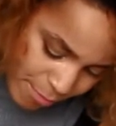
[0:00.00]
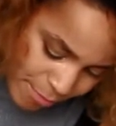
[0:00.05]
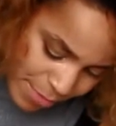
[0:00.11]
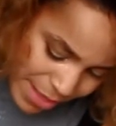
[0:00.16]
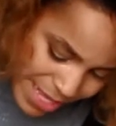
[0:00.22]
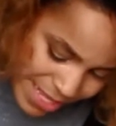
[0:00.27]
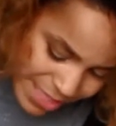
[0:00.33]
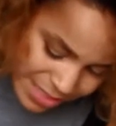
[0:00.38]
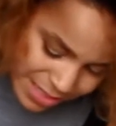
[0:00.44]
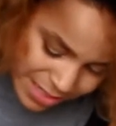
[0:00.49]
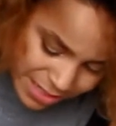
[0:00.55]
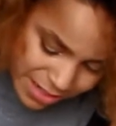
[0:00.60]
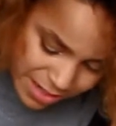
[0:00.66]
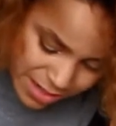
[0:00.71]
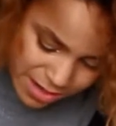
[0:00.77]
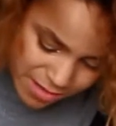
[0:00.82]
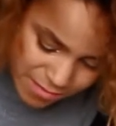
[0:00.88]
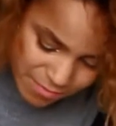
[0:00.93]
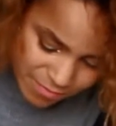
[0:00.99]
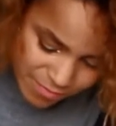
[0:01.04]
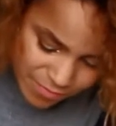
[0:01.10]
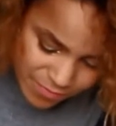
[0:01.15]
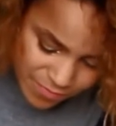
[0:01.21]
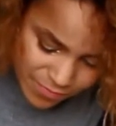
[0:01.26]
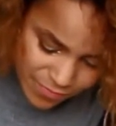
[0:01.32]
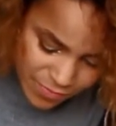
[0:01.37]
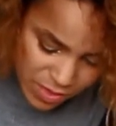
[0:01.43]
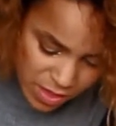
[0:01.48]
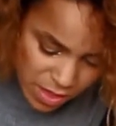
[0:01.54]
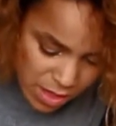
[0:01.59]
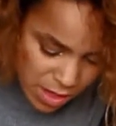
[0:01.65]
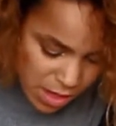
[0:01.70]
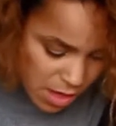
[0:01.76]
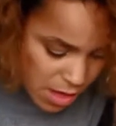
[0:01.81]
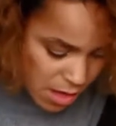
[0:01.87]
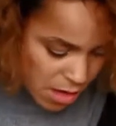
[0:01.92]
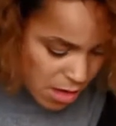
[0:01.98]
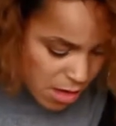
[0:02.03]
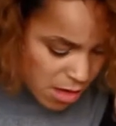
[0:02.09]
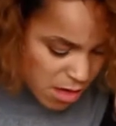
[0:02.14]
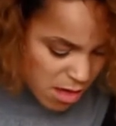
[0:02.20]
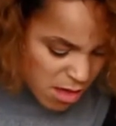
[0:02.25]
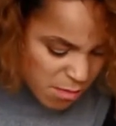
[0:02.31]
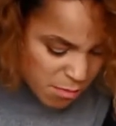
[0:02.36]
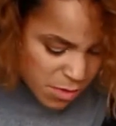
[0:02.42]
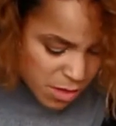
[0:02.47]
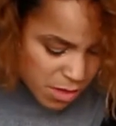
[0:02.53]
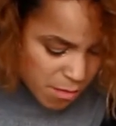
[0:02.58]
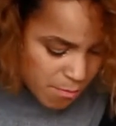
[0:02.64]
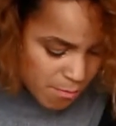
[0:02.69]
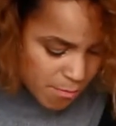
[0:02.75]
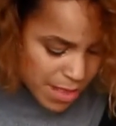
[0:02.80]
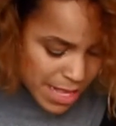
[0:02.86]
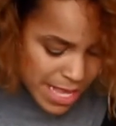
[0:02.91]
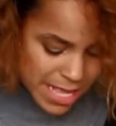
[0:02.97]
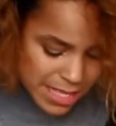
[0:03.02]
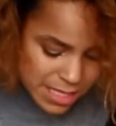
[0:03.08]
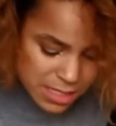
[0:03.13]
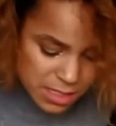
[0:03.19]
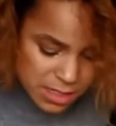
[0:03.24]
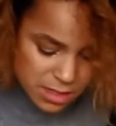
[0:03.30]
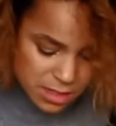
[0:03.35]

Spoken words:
blender. I'm going to blend